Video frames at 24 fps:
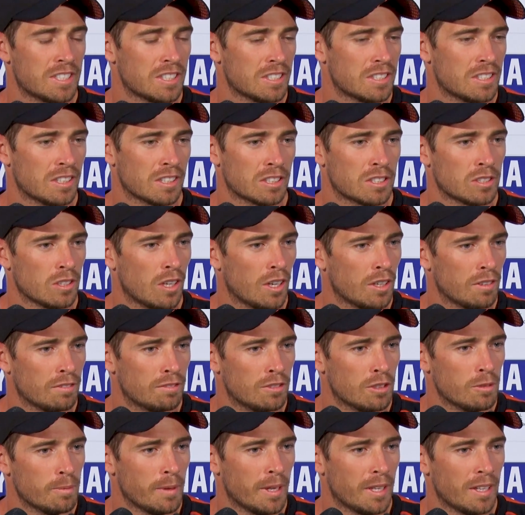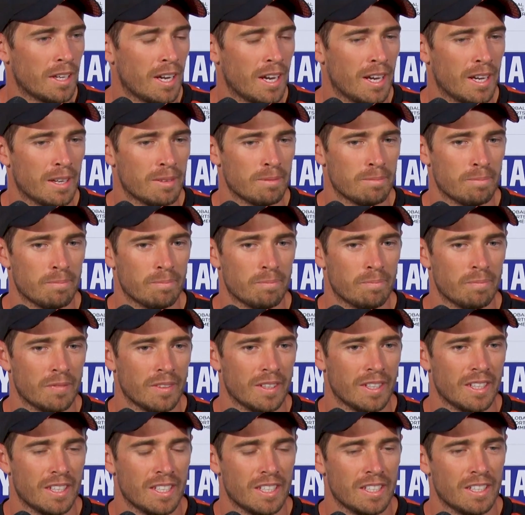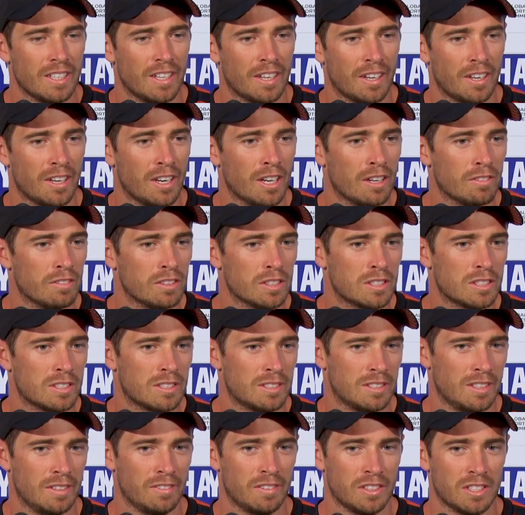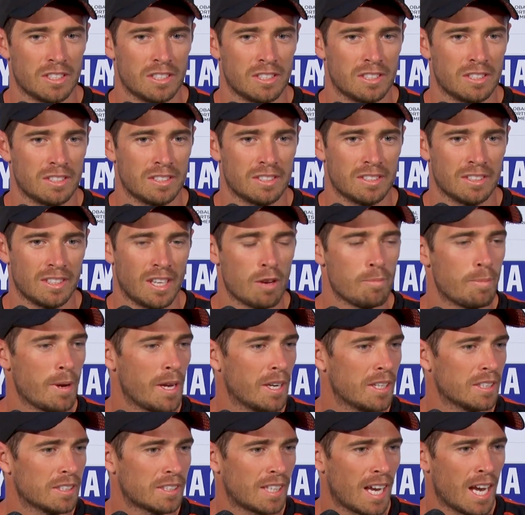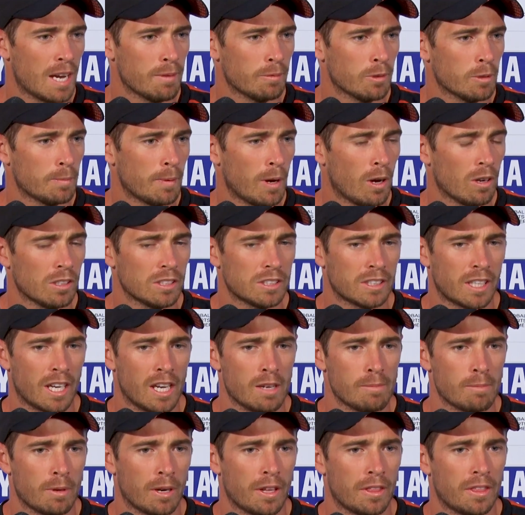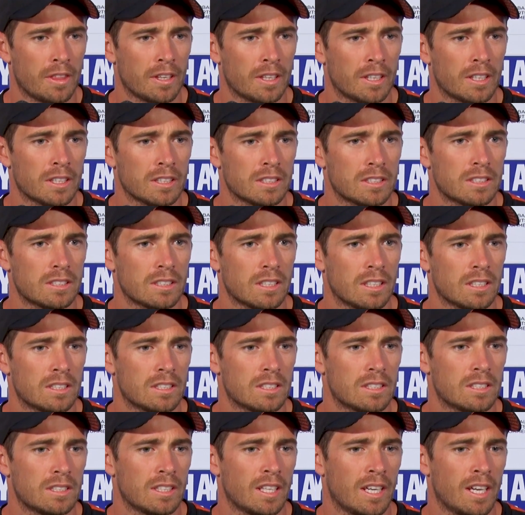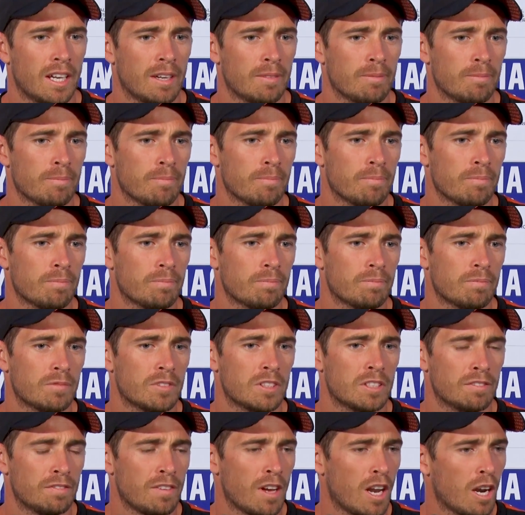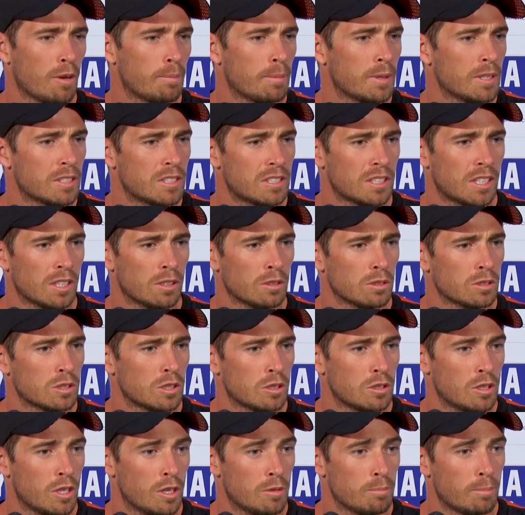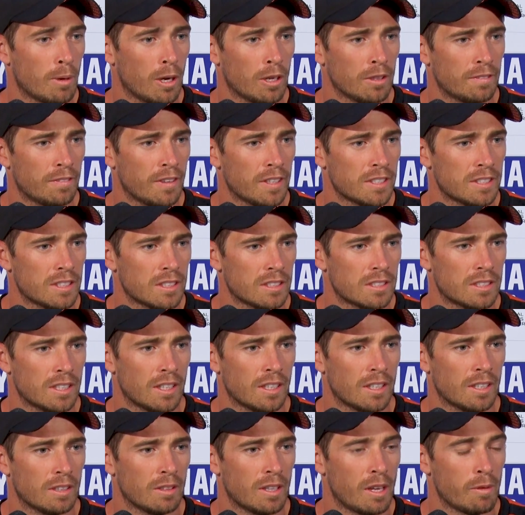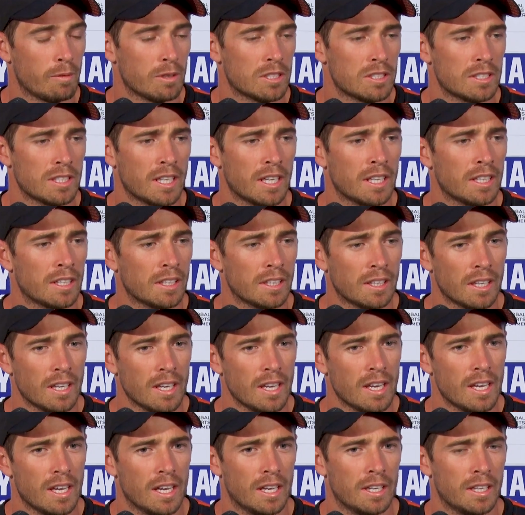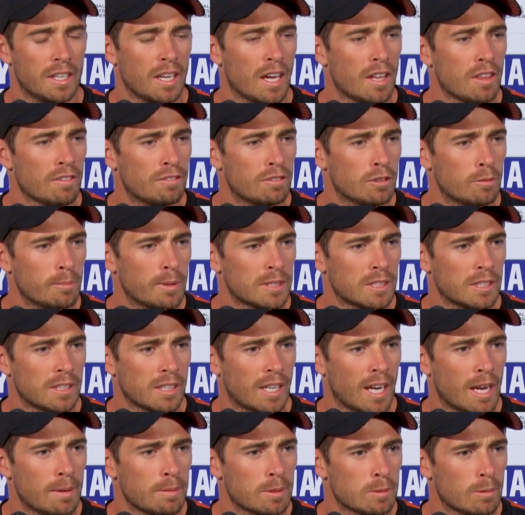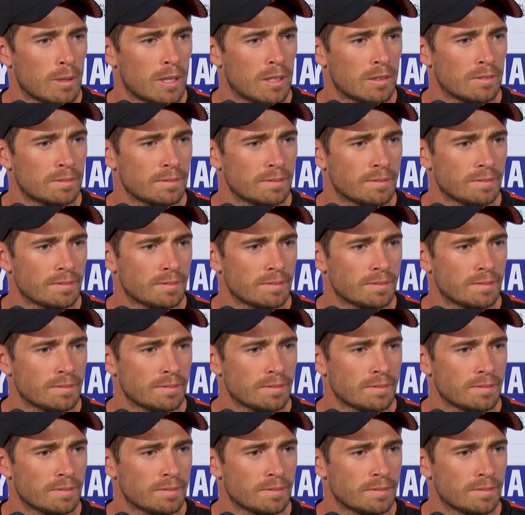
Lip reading: just an exciting format. I don't know if it's a batter's game or a bowler's game, but I think it's developing skills in both facets that we're seeing in the other formats of the game as well.